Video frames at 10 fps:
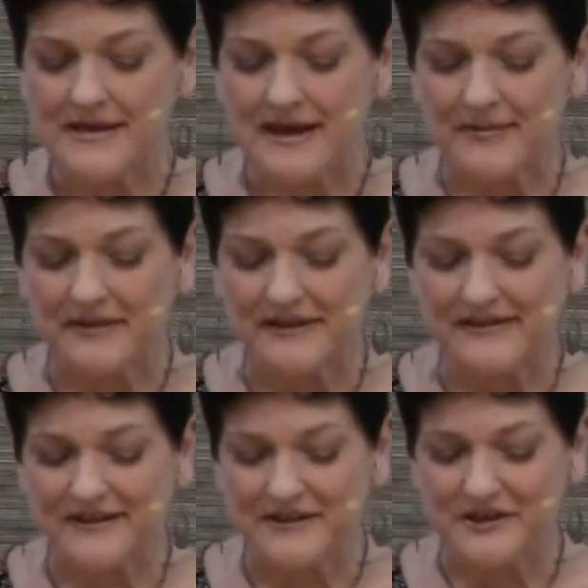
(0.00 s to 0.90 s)
I
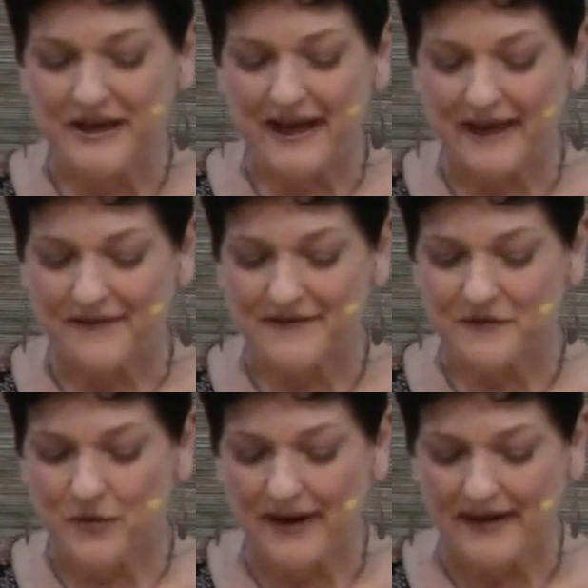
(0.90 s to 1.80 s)
believe that she had this
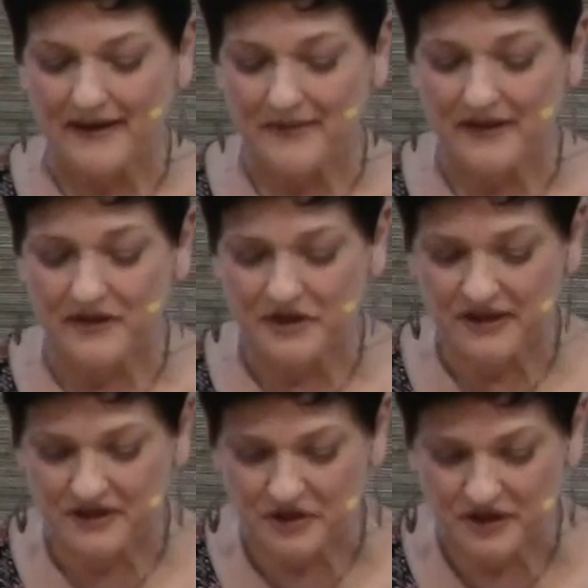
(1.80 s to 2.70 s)
awakening because she
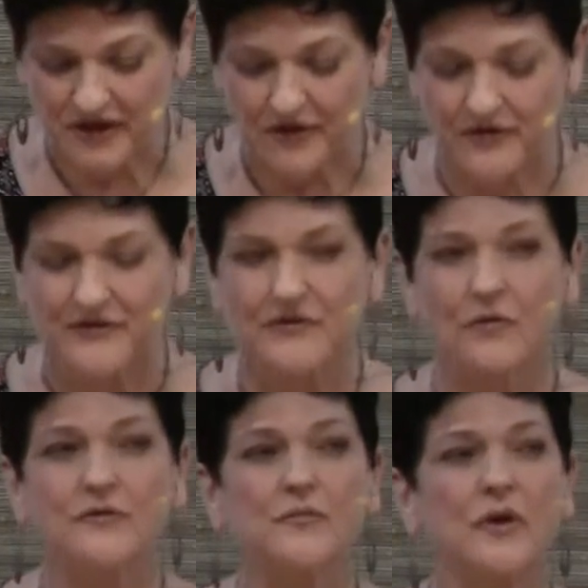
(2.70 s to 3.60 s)
had shared her soul's